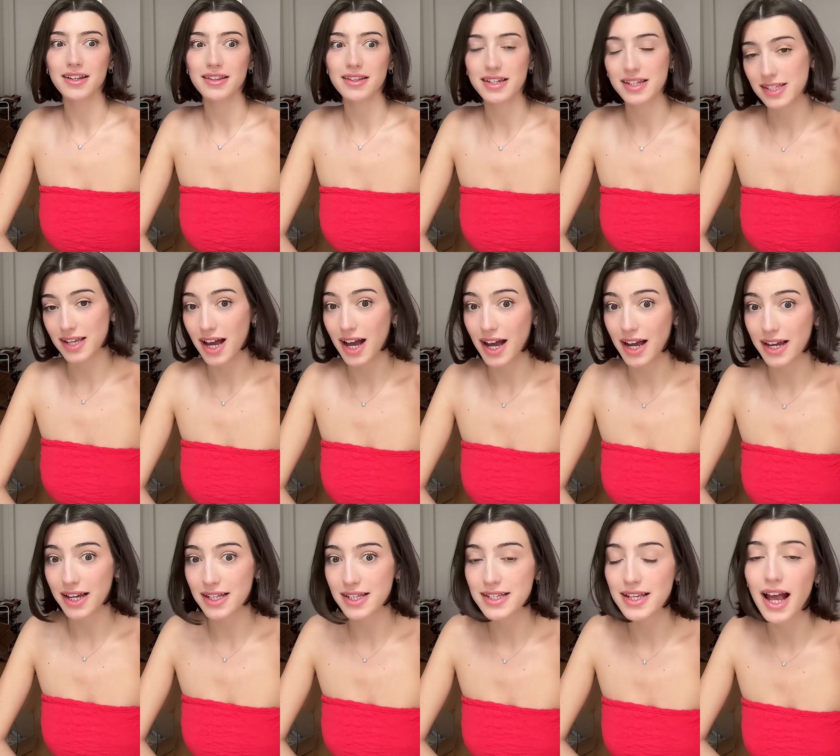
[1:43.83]
the
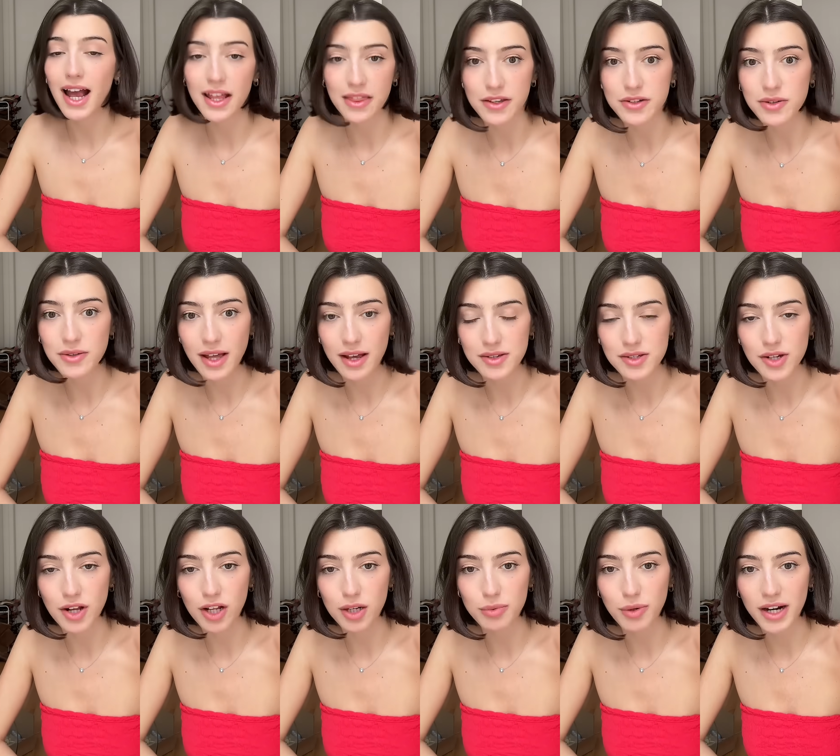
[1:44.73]
designs and the
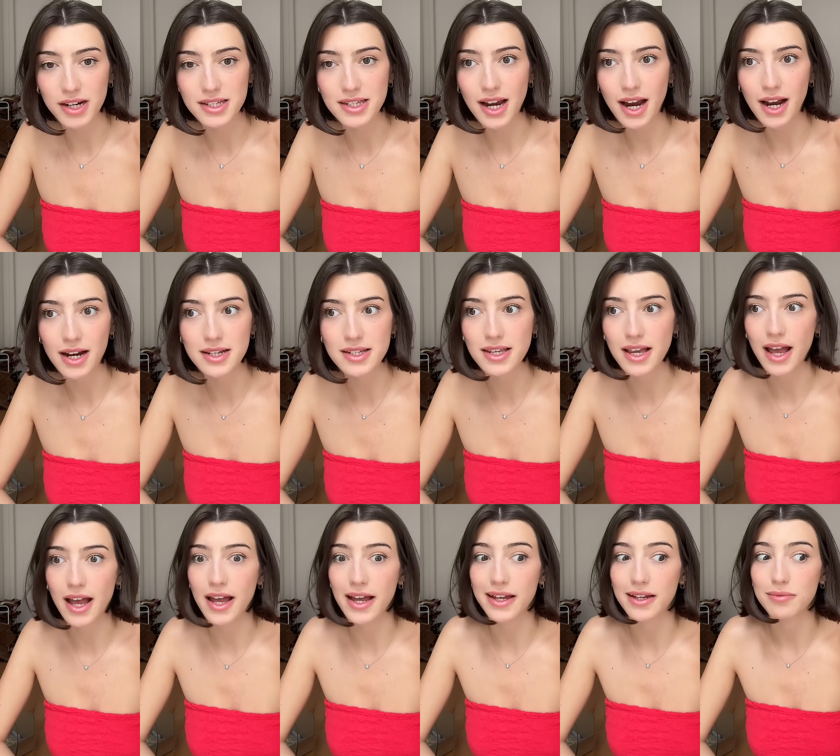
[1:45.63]
$2,000 price tag
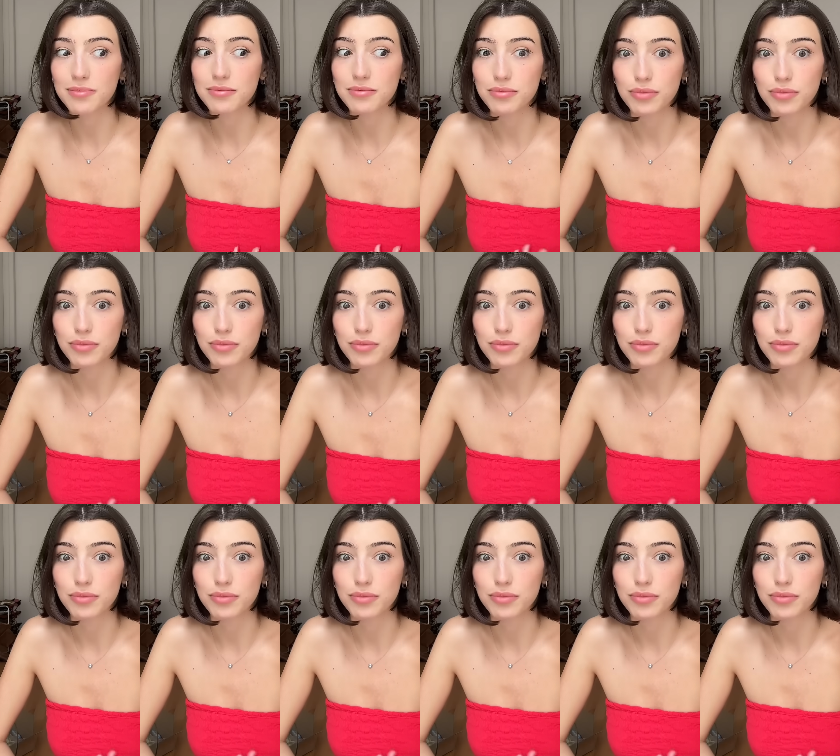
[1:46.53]
say